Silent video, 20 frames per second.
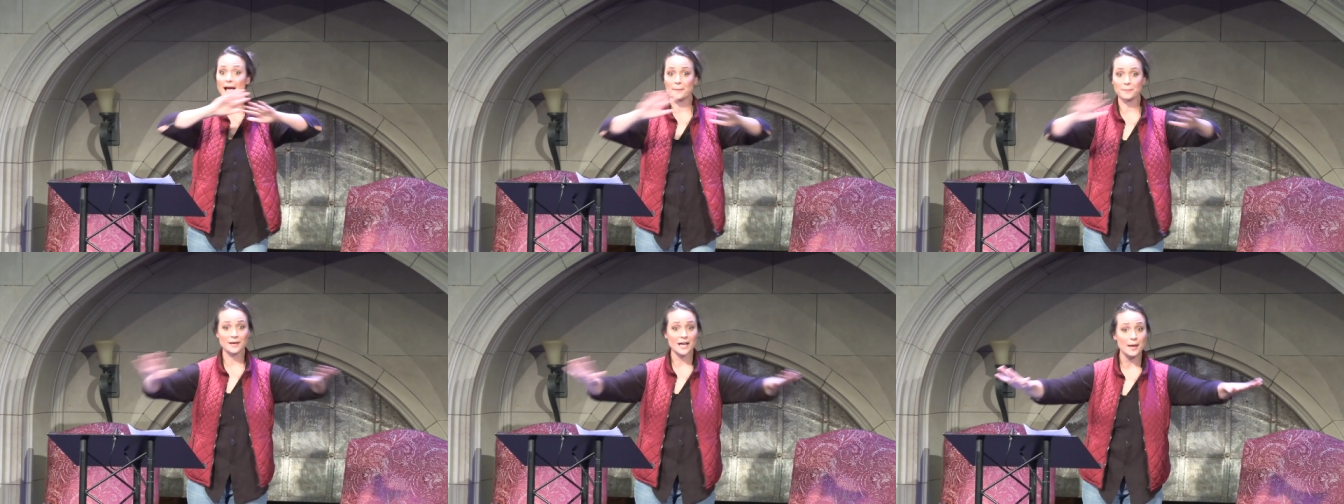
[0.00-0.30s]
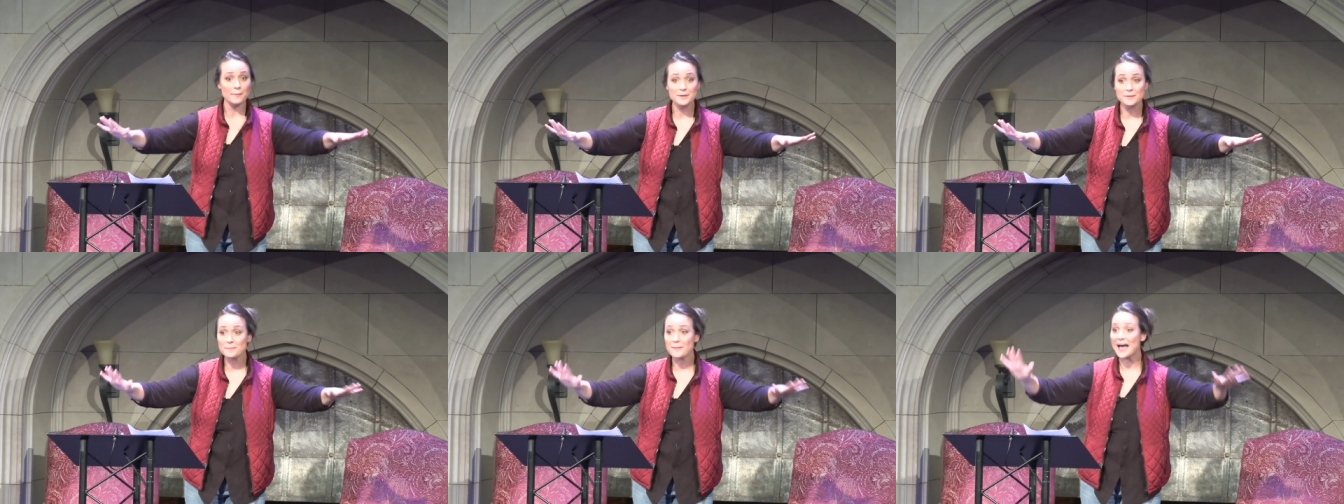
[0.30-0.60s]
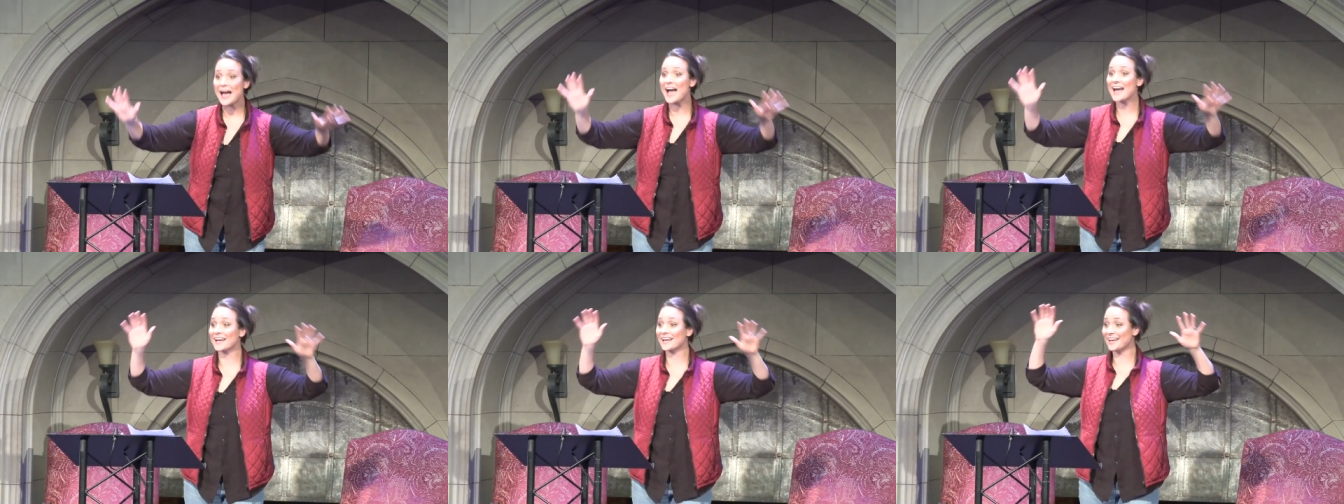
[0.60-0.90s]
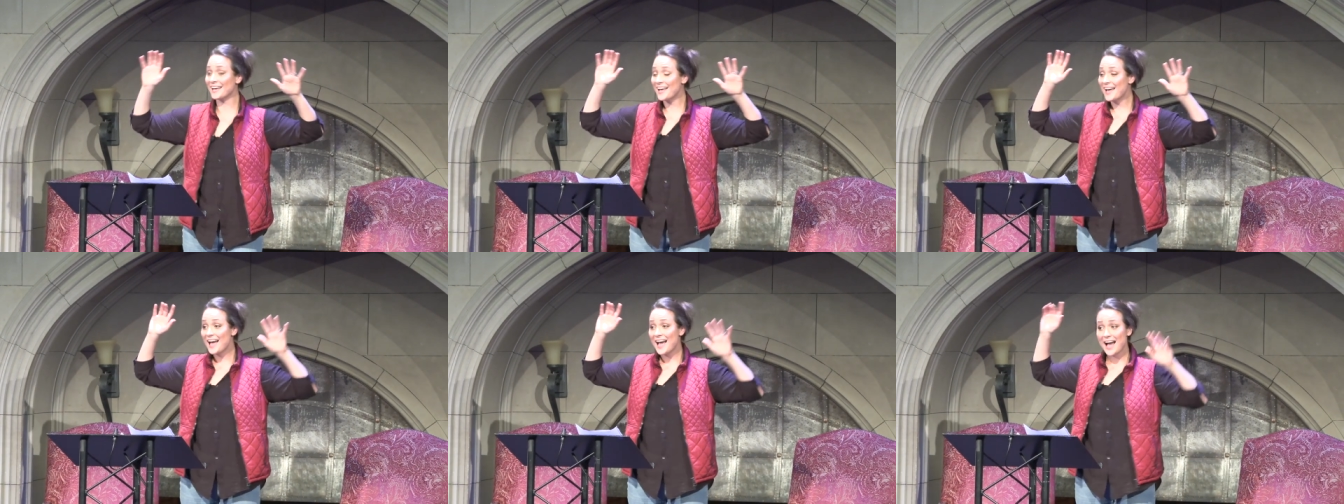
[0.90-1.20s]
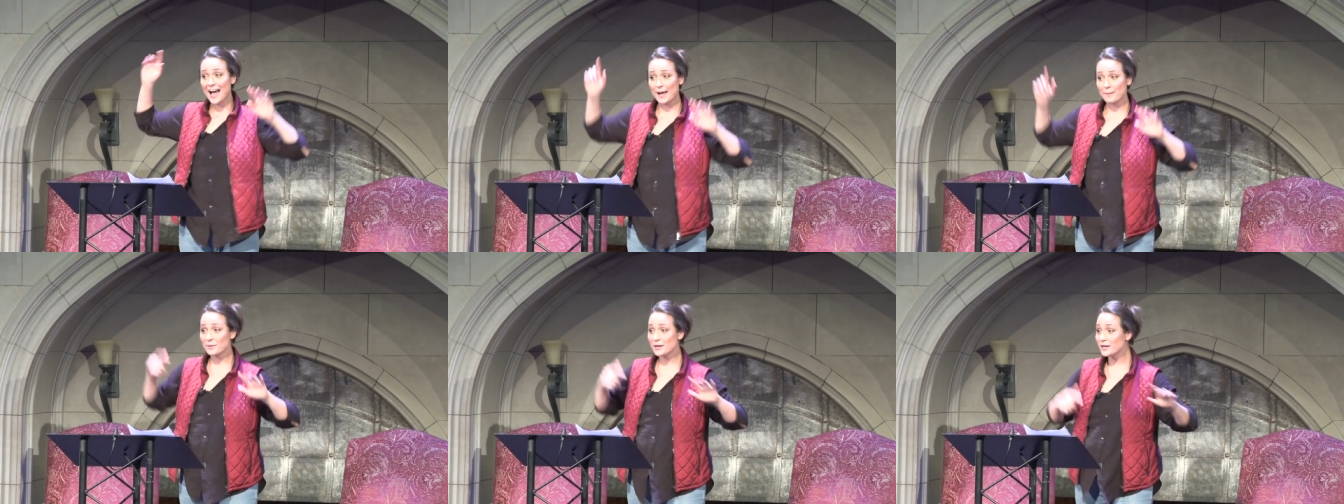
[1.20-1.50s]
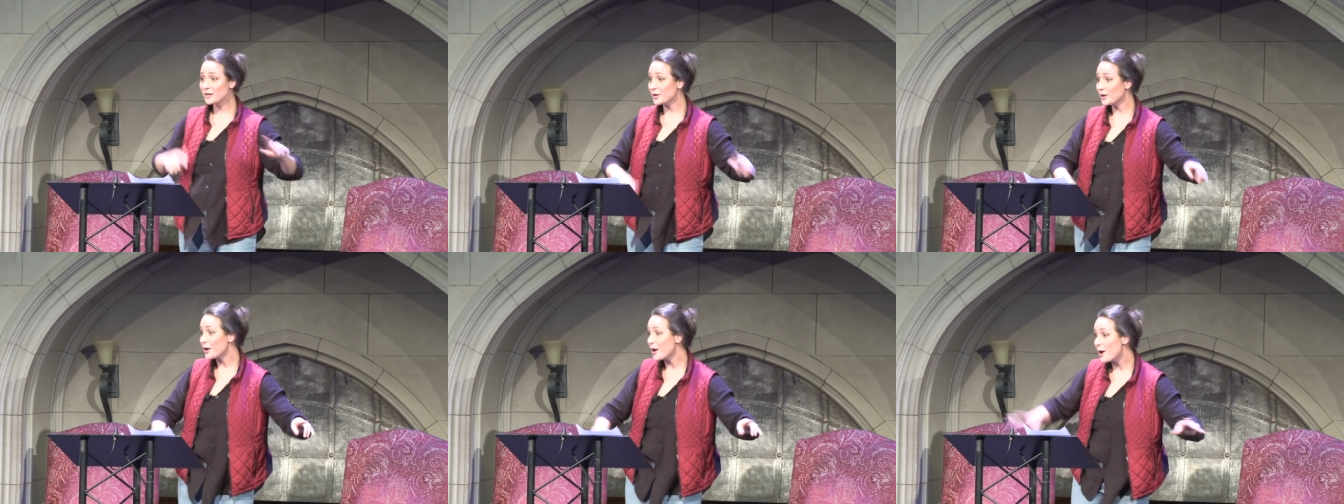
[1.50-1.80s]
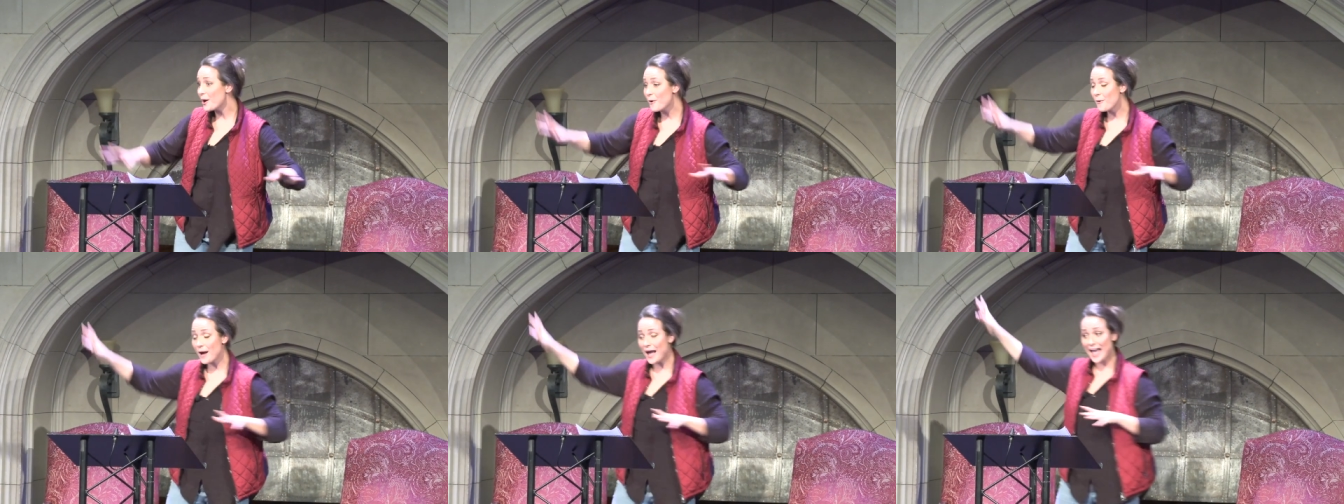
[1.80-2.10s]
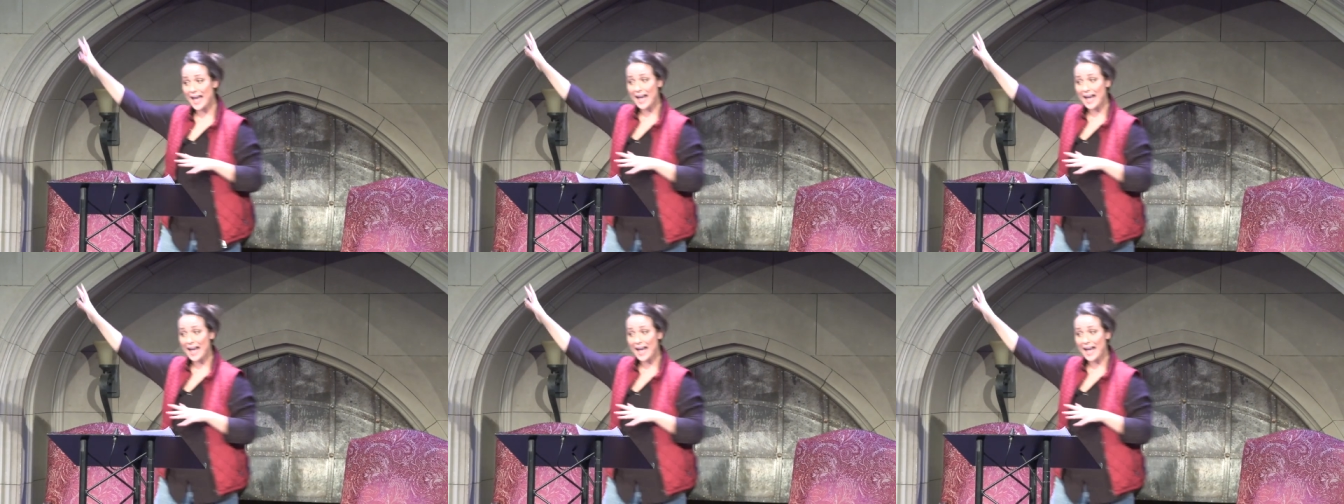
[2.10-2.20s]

I'm coming back. I'm going to go. I